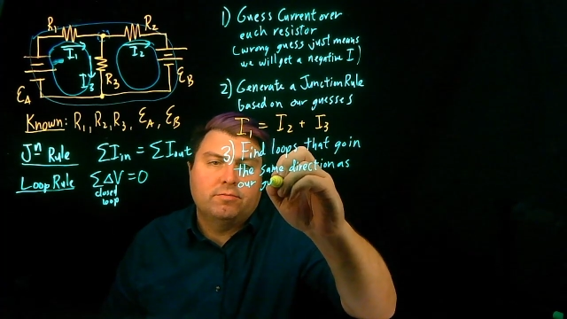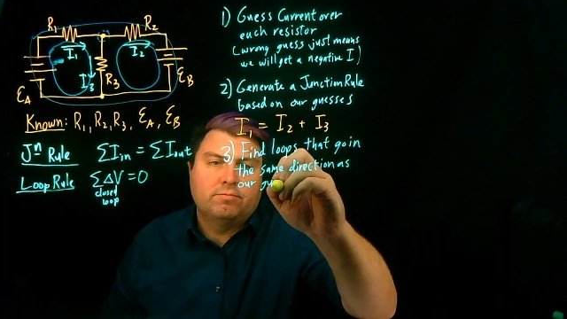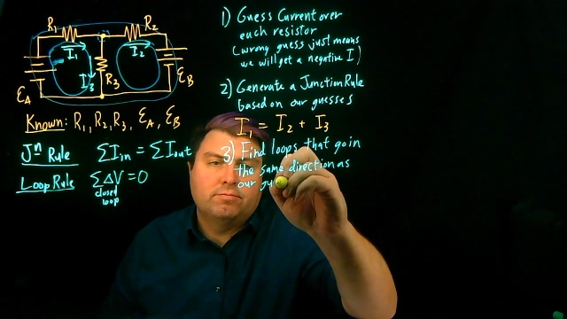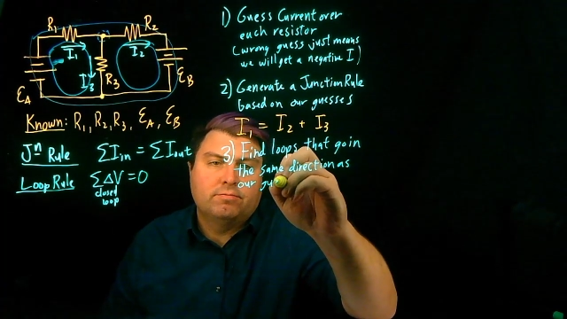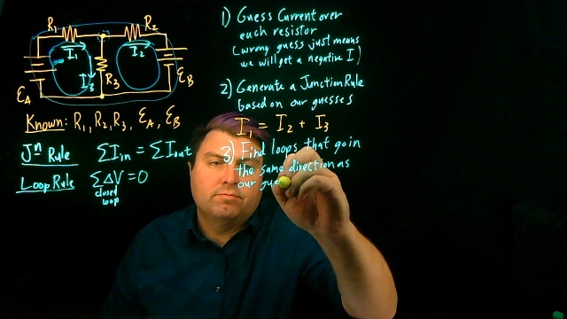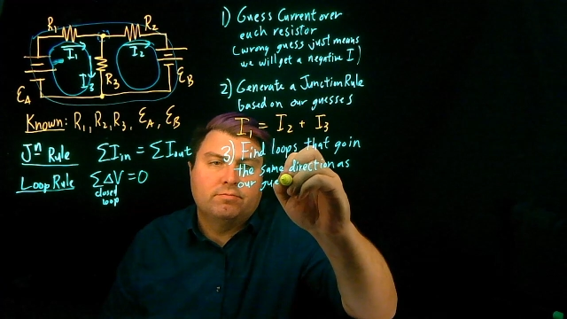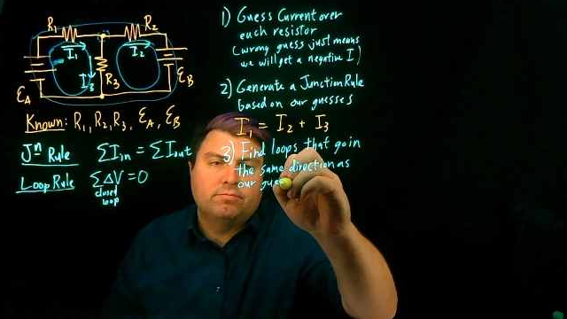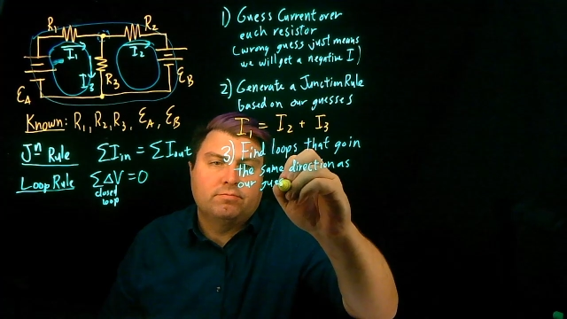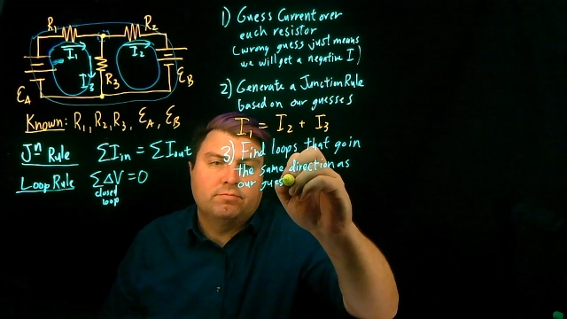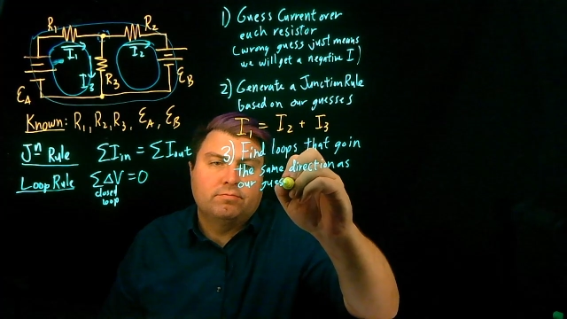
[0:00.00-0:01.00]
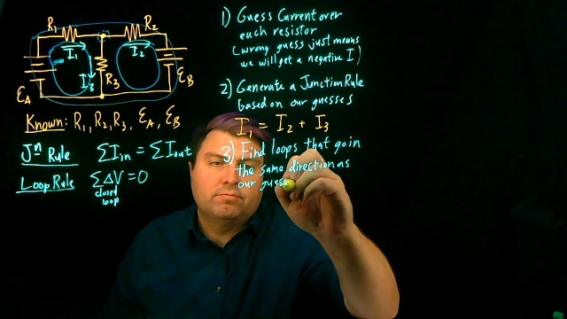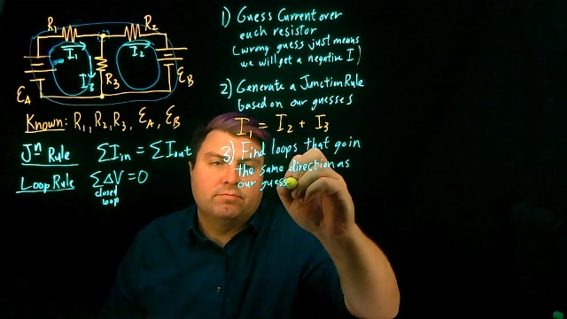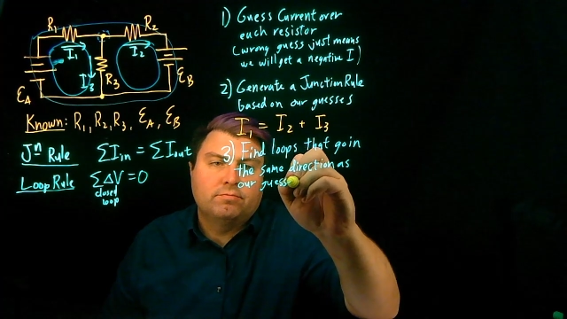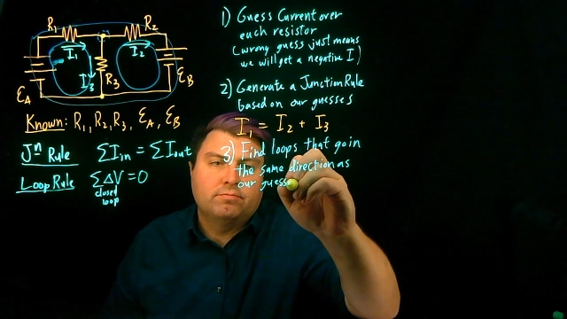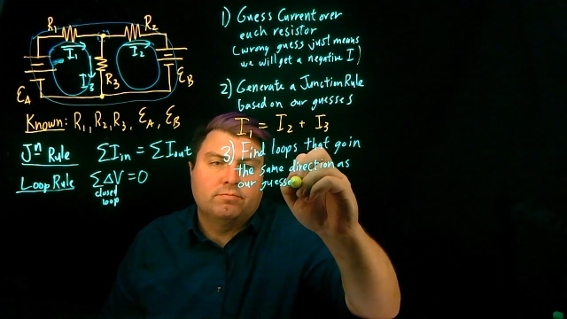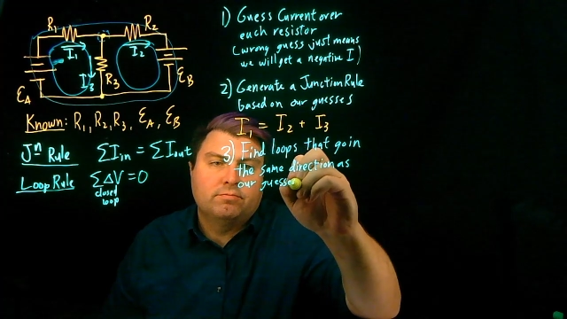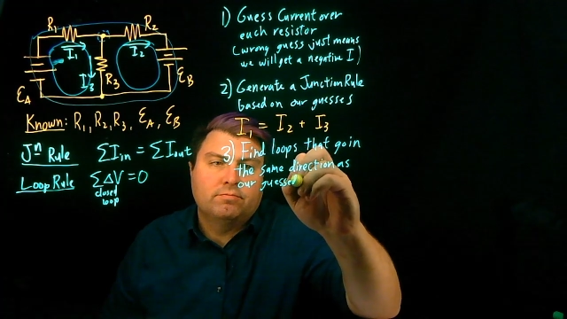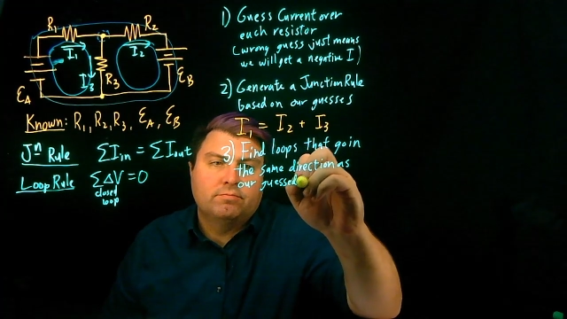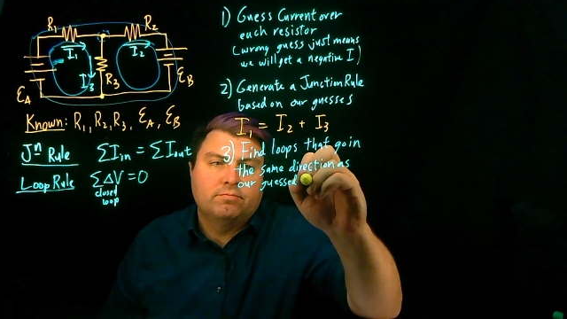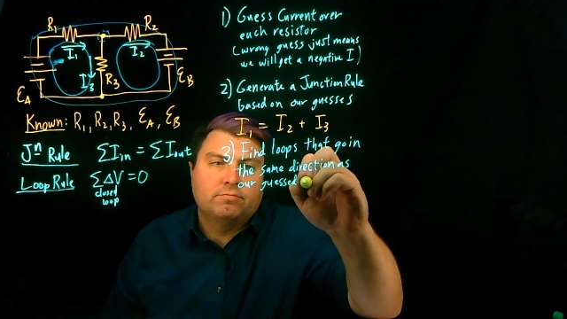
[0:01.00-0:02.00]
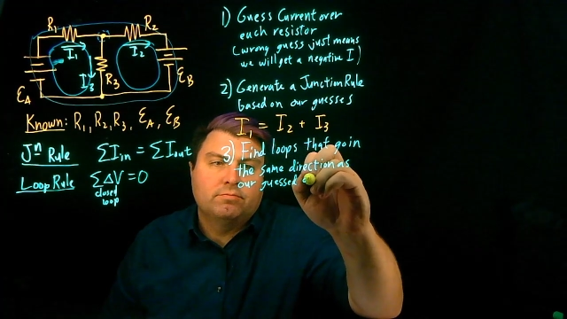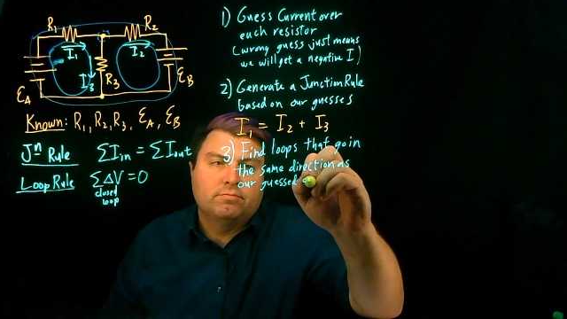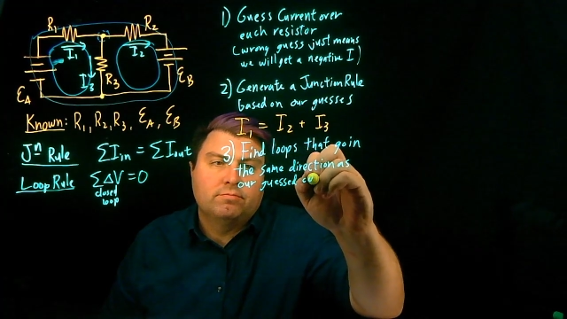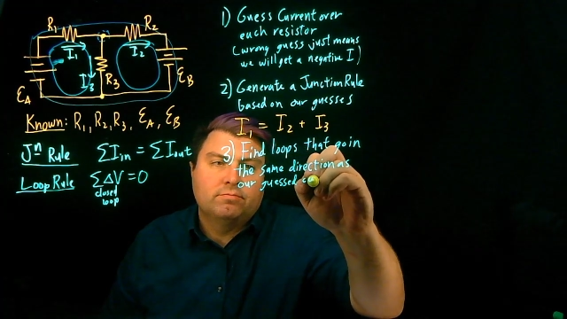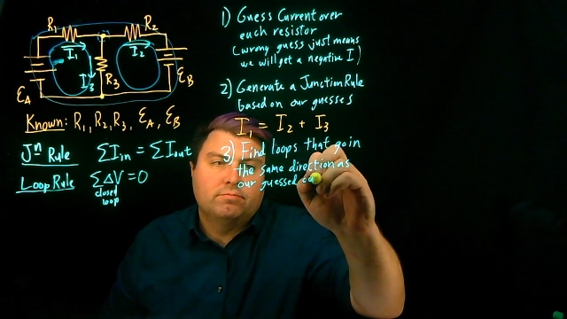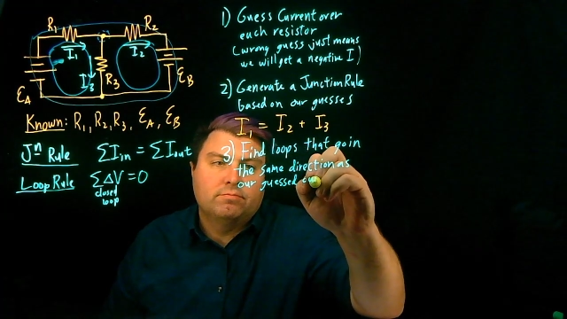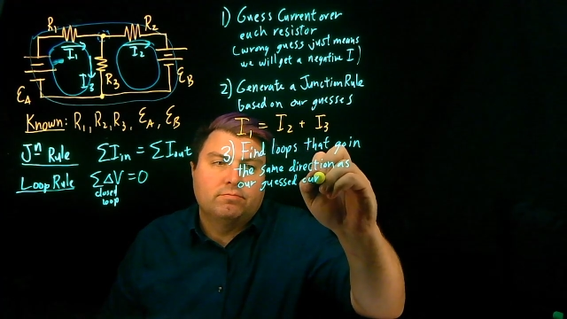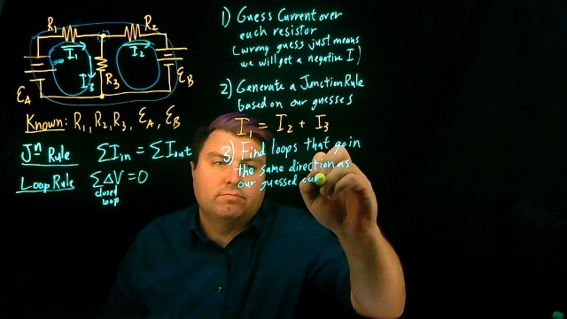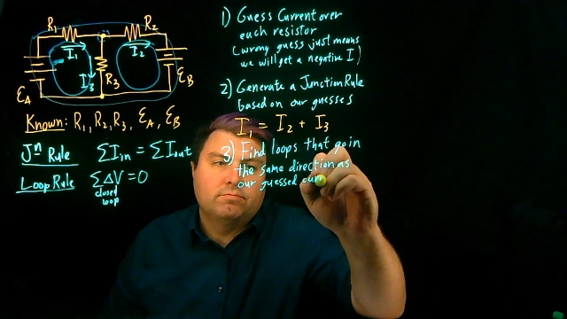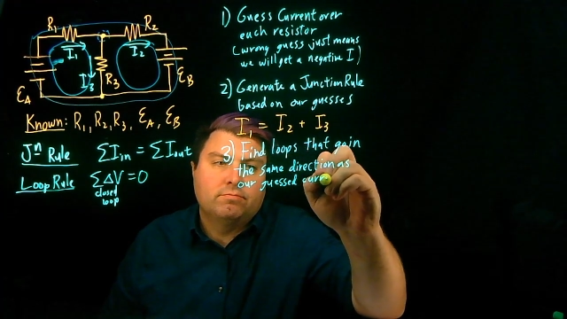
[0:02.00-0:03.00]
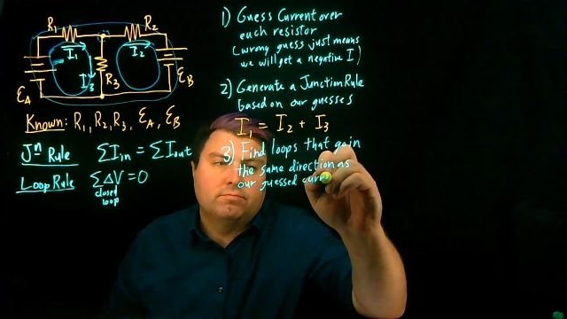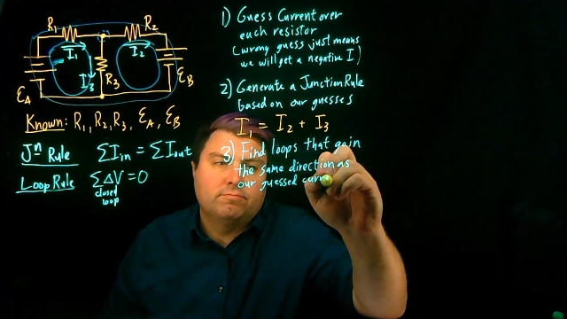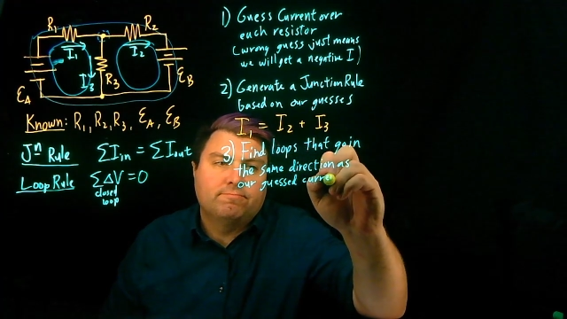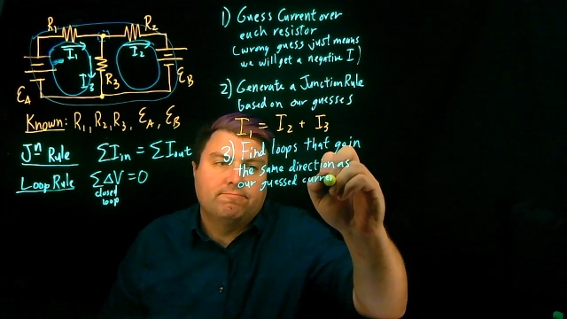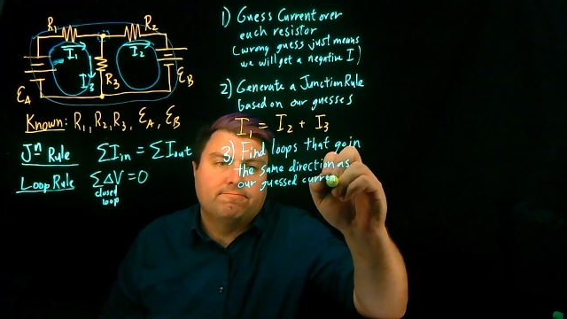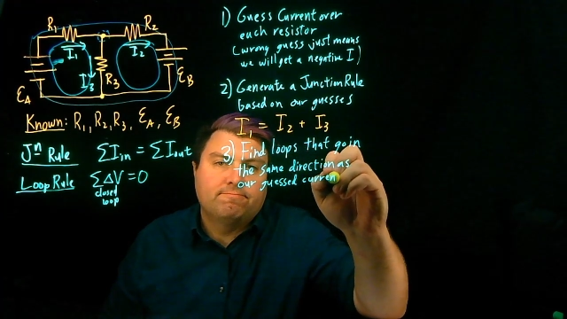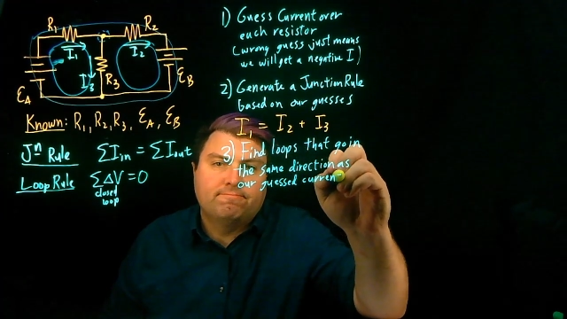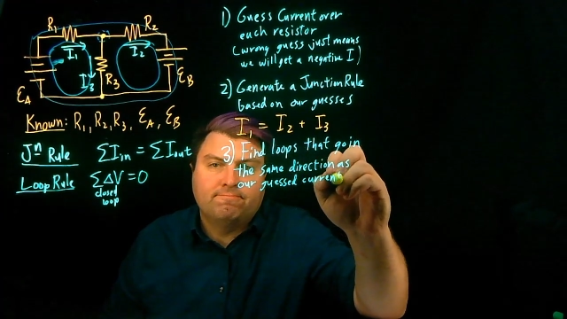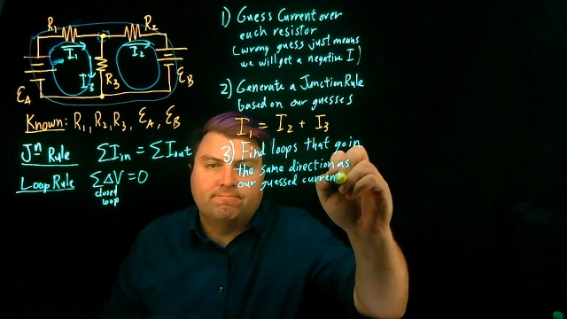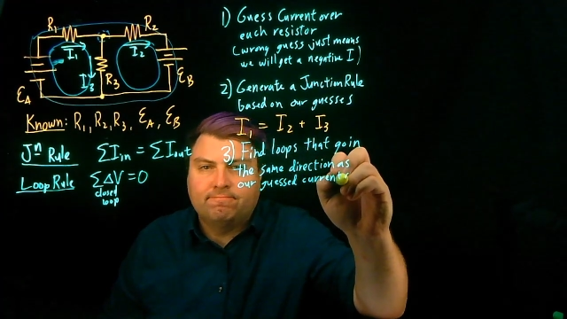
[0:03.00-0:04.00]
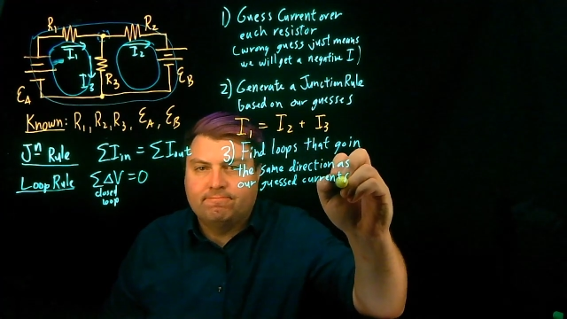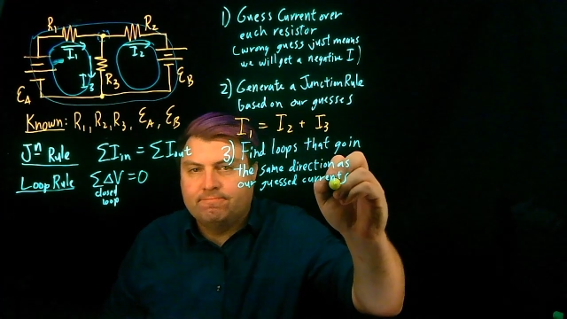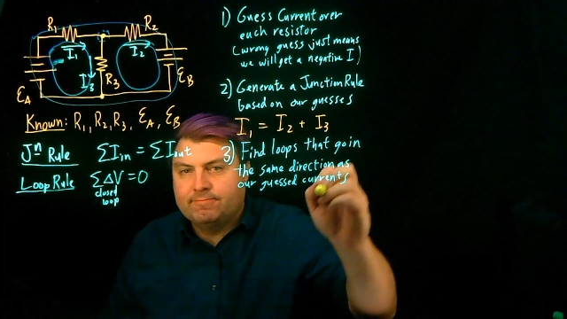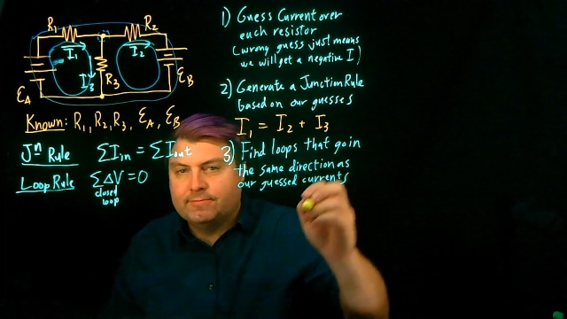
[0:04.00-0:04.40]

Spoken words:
[no speech]